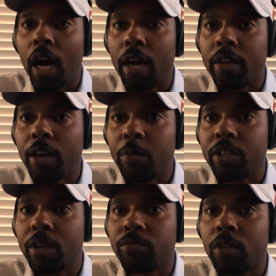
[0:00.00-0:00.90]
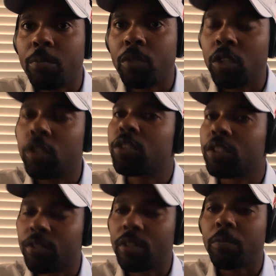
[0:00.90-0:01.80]
that we come from, it's
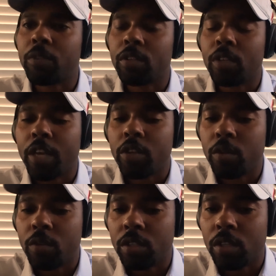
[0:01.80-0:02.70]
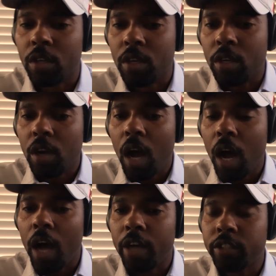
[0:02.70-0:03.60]
just something that you can,
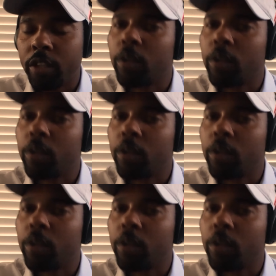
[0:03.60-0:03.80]
you know,